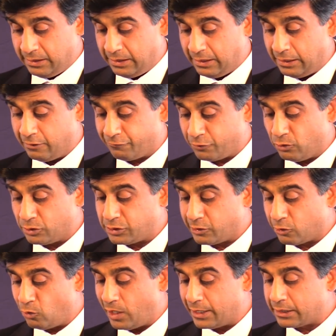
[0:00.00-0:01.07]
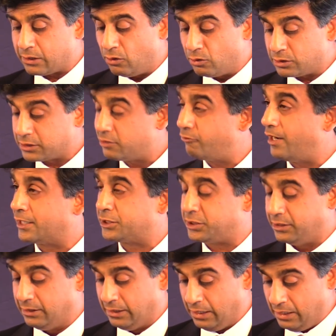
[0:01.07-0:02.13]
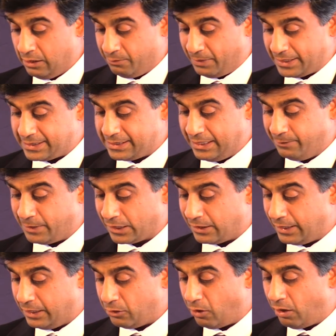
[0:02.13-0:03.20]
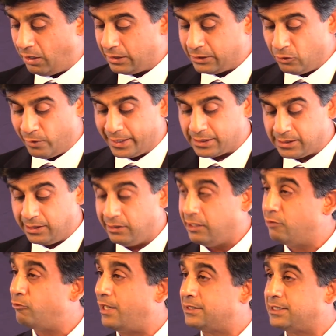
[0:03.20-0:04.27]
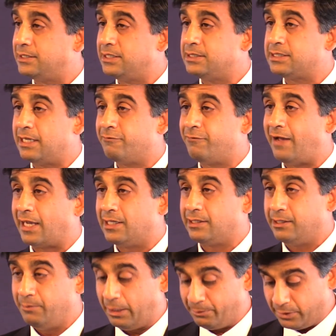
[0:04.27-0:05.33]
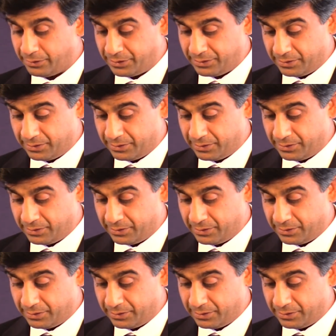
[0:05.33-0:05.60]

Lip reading: and of course required course correction by seemingly all-knowing senior residents and faculty members.